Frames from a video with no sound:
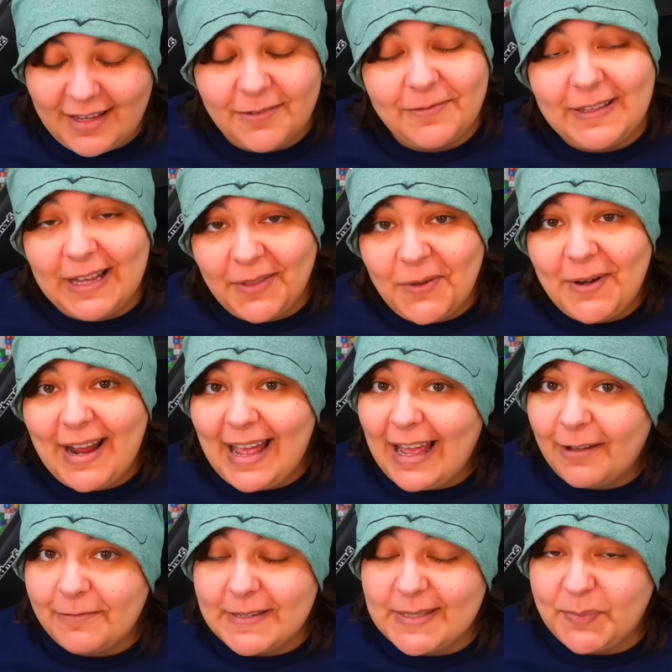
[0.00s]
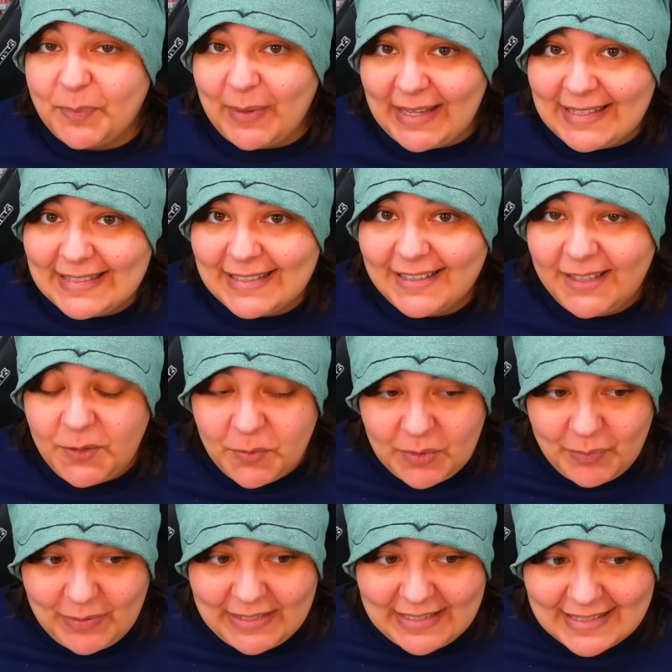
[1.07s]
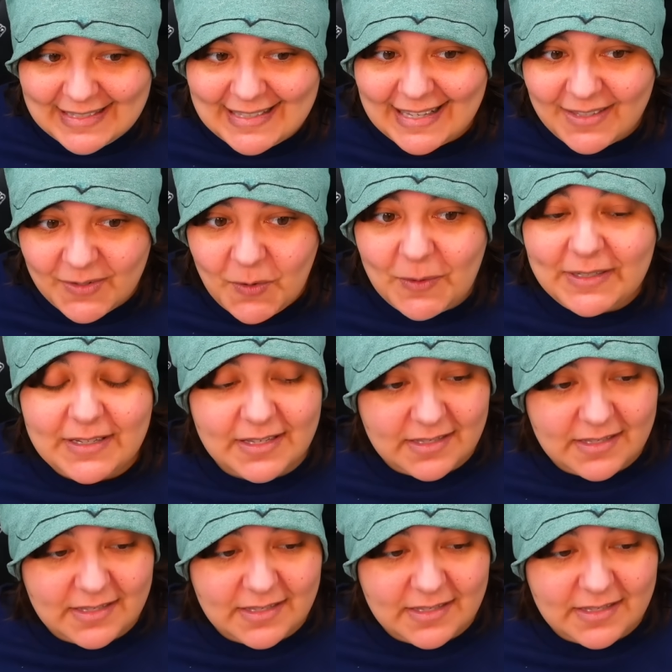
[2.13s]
if the other half is basically repeats, that's going to